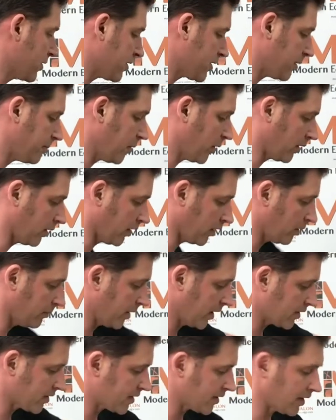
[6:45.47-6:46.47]
to put a little bit
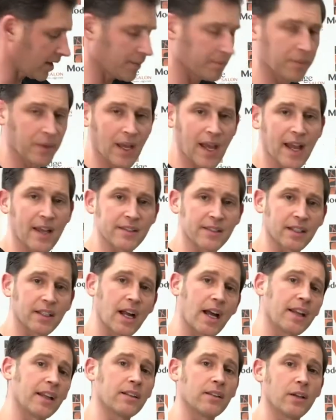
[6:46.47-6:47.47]
of slip as a
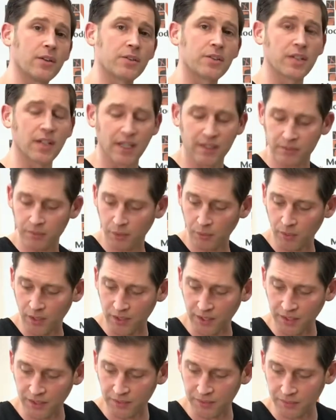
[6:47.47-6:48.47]
cutting lotion as we're
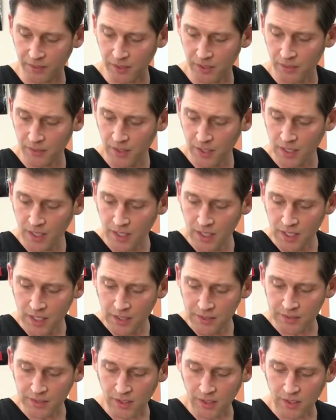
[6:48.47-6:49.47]
working through.
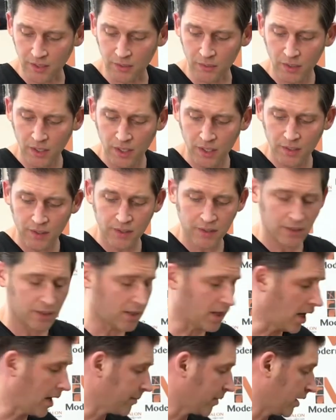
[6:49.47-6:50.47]
So
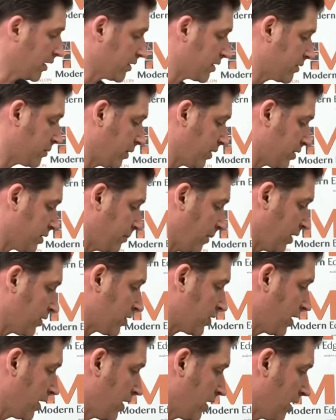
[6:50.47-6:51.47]
I'm going to switch my
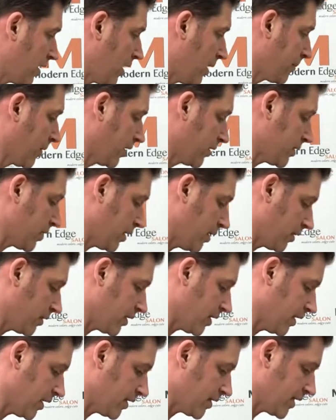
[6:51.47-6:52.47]
shear. I'm going to turn to
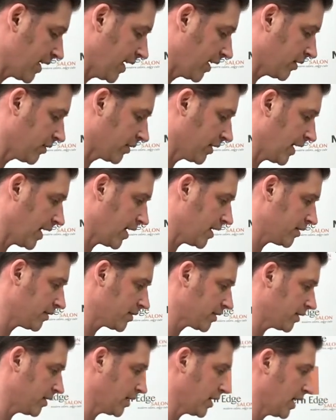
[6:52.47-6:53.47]
this angle now so
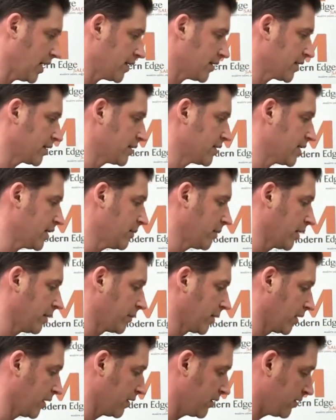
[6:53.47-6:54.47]
you guys can see what I'm
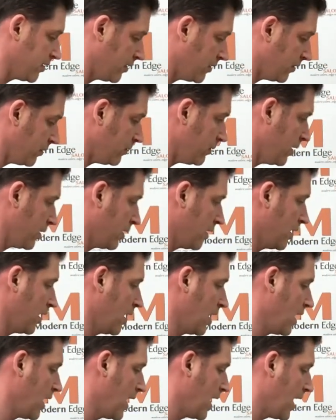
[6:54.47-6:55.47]
going to do.
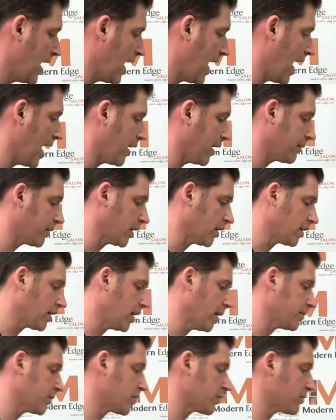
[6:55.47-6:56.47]
And I'm going to come
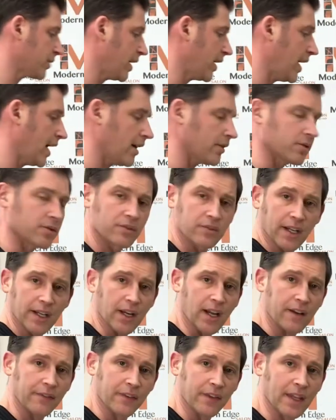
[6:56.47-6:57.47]
straight out, straight
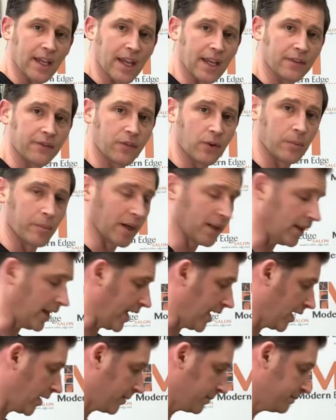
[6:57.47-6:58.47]
off of the head for my layer.